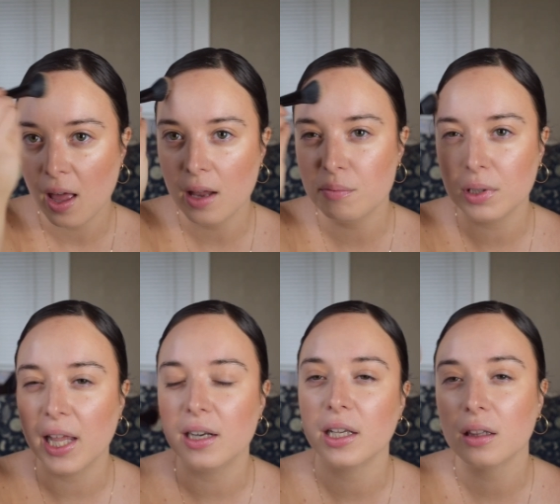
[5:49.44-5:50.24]
and
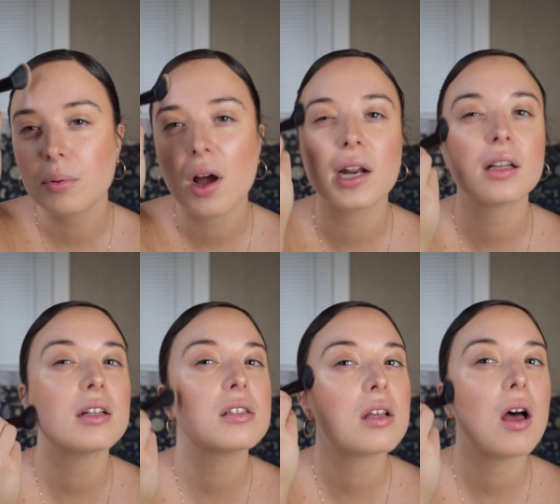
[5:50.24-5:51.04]
blending the product
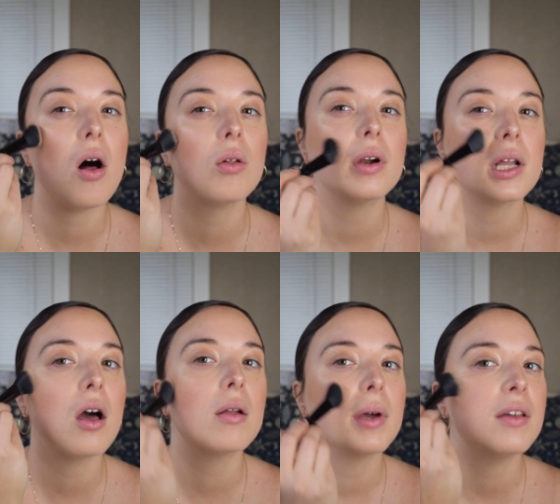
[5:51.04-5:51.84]
that's already
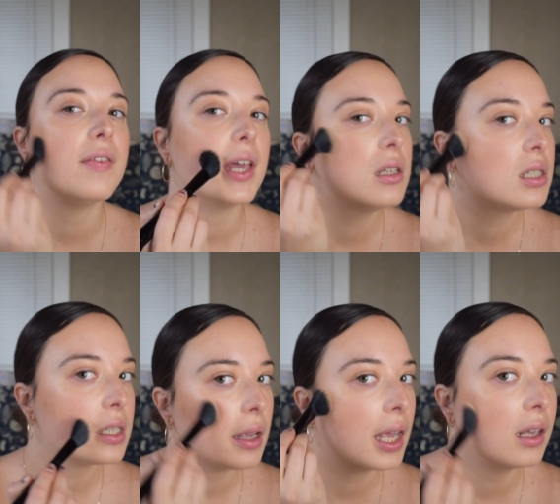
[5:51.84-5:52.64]
on my
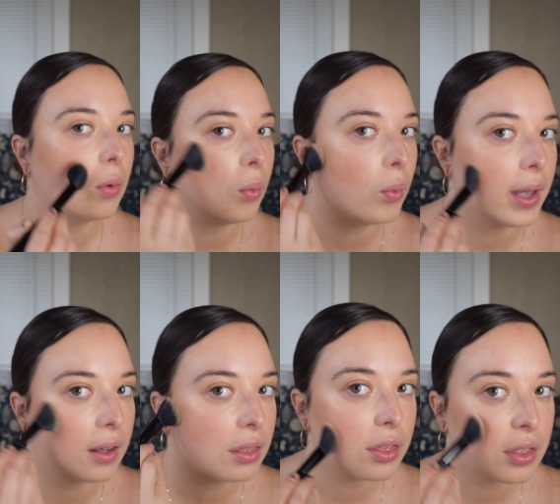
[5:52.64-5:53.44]
face in
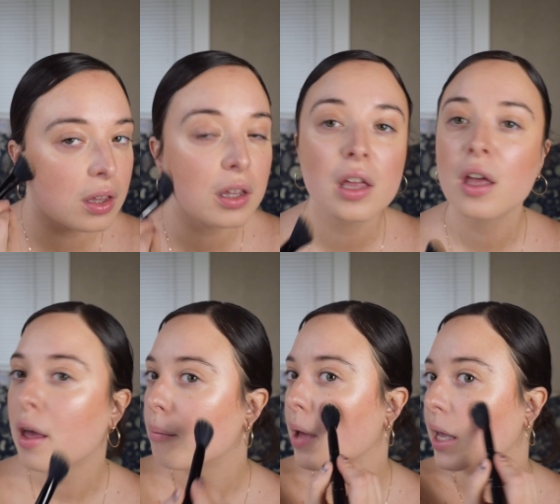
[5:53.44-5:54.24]
with
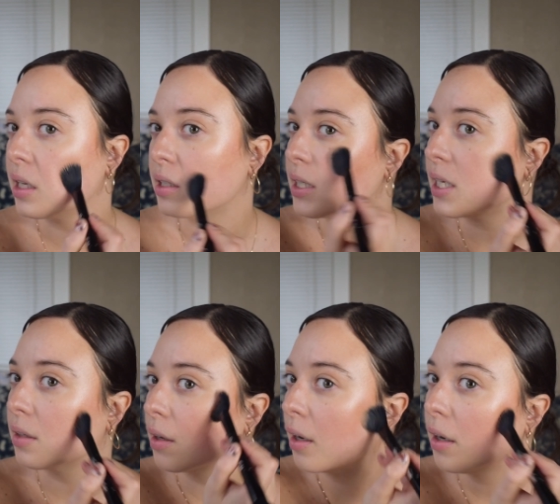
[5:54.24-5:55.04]
my
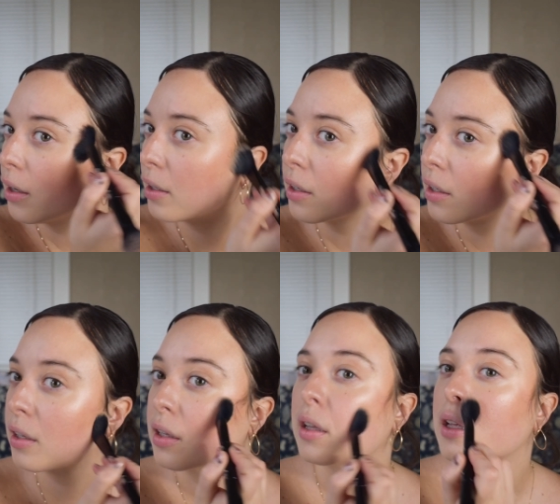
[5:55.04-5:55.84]
concealer.
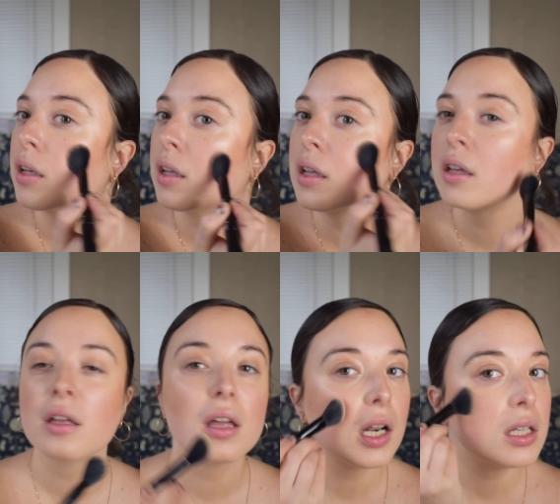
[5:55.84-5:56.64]

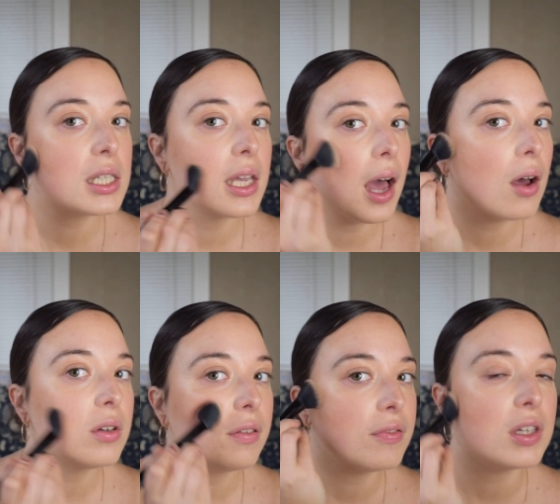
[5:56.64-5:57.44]
And you see how
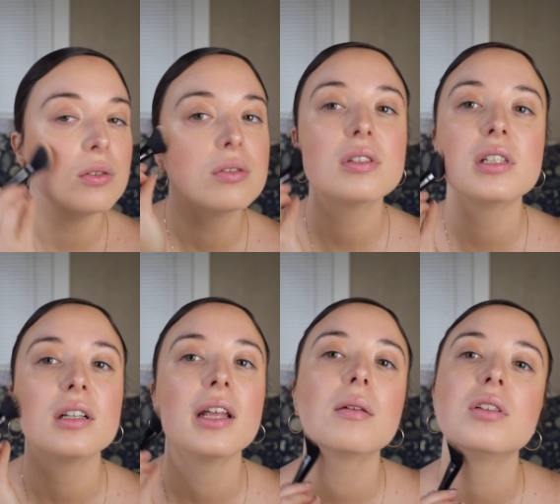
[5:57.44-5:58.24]
diffused
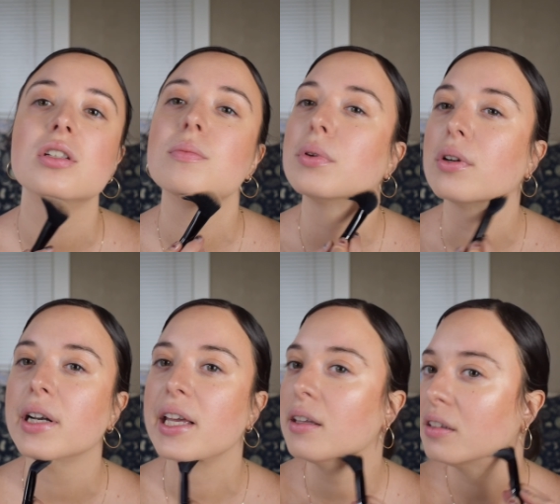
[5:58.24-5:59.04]
and like just
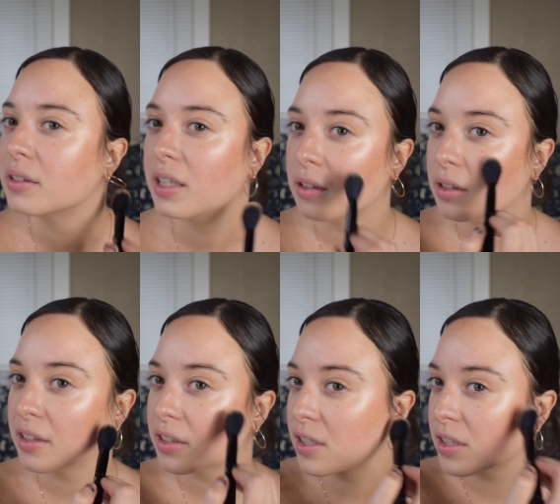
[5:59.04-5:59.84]
pretty that
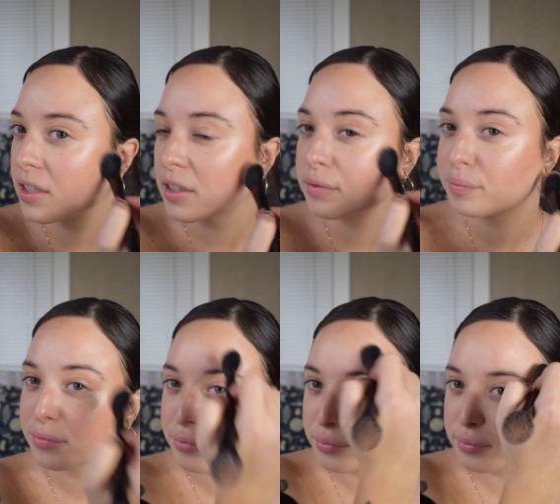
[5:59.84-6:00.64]
looks?
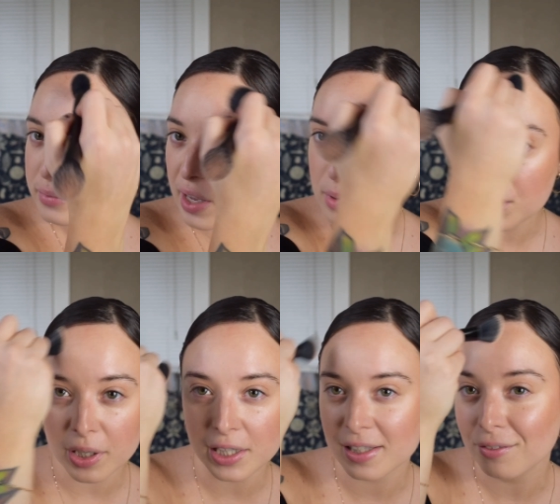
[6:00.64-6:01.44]
I've been
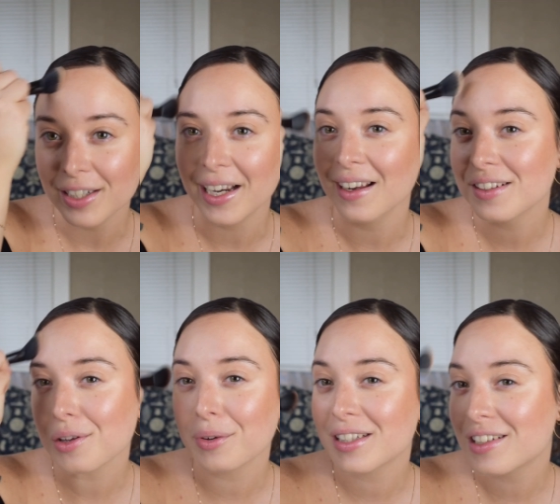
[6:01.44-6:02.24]
doing this every day,
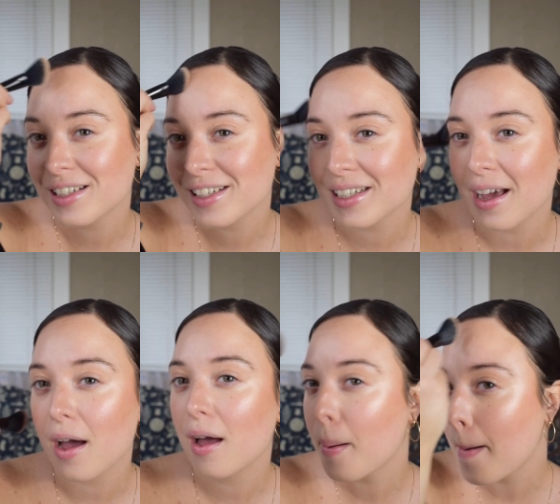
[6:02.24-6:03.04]
so it's just
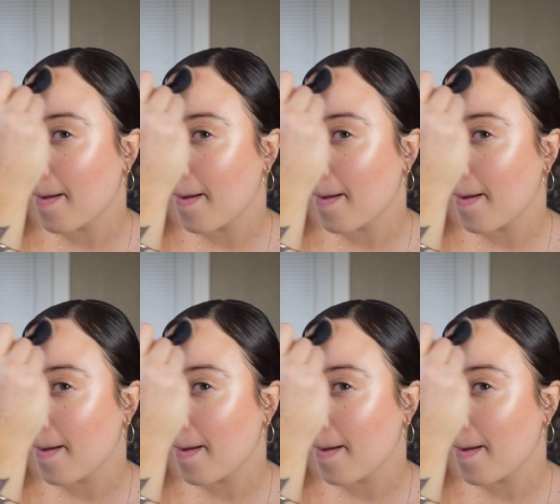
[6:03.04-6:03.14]
uh,